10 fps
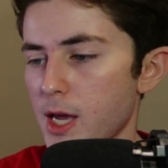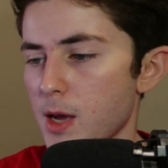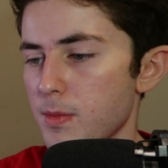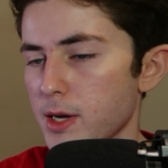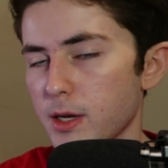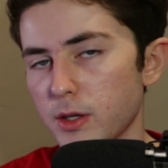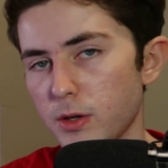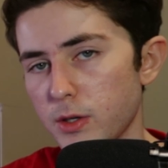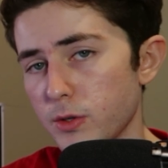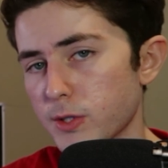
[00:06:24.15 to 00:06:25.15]
and make
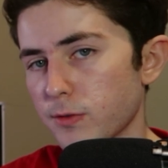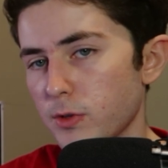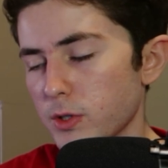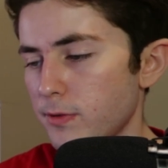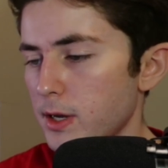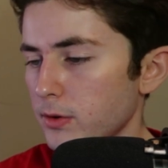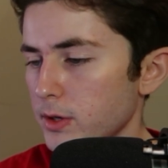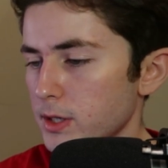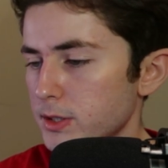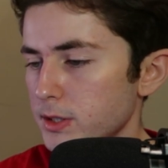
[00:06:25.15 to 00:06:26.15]
good use of those
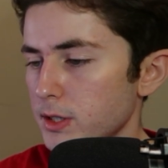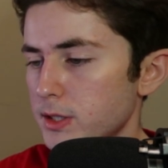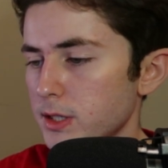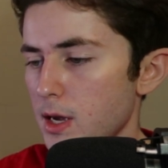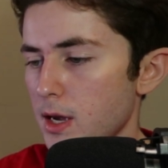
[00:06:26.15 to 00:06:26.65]
ventilated seats